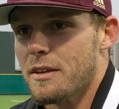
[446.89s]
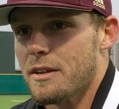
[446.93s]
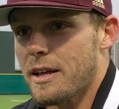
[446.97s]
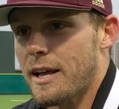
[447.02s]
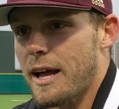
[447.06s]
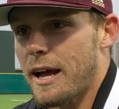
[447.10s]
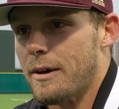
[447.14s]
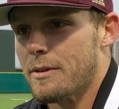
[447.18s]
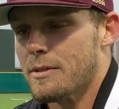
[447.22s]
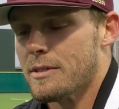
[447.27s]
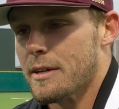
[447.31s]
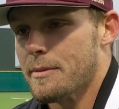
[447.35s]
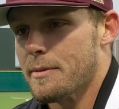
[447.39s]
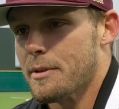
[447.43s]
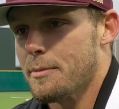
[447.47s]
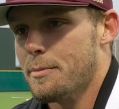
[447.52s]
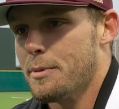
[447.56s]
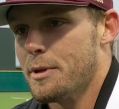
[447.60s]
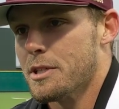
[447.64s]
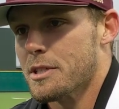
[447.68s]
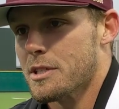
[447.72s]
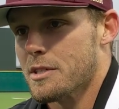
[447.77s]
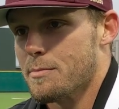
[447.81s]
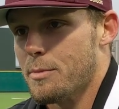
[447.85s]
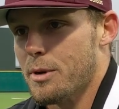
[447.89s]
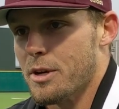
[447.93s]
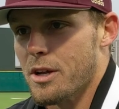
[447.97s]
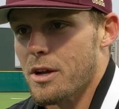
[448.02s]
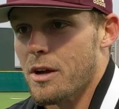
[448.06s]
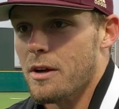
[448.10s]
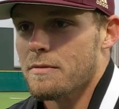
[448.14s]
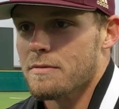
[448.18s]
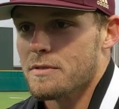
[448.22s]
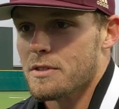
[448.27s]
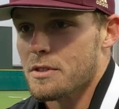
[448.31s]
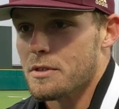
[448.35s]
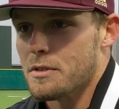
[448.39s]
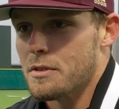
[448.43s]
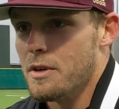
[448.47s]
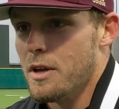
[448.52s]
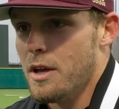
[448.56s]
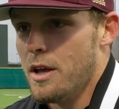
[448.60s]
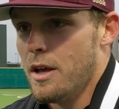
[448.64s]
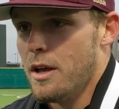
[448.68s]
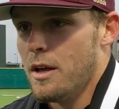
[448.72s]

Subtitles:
The guy was out there pitching his butt off, so